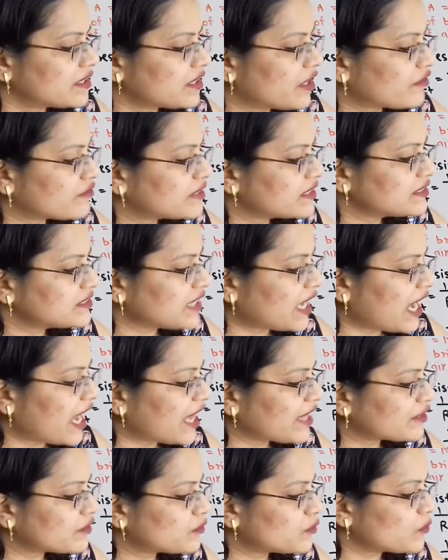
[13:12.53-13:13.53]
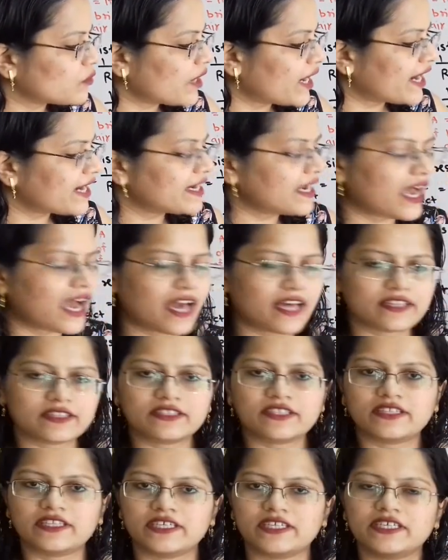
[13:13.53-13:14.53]
Now this R2 and
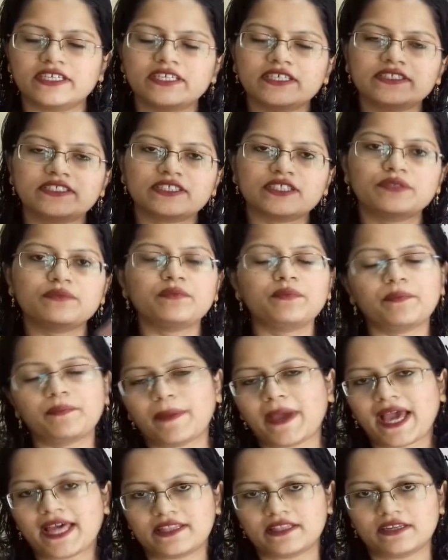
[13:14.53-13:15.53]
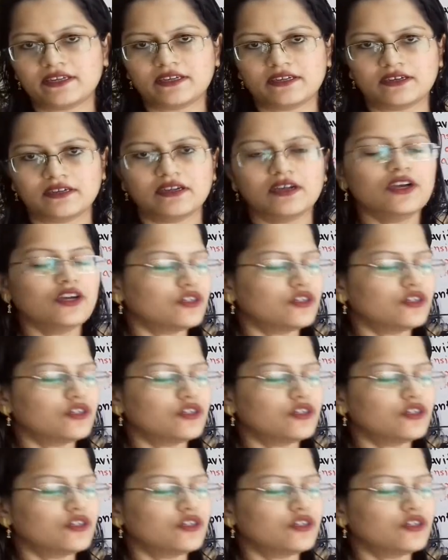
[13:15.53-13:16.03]
R3 is in parallel.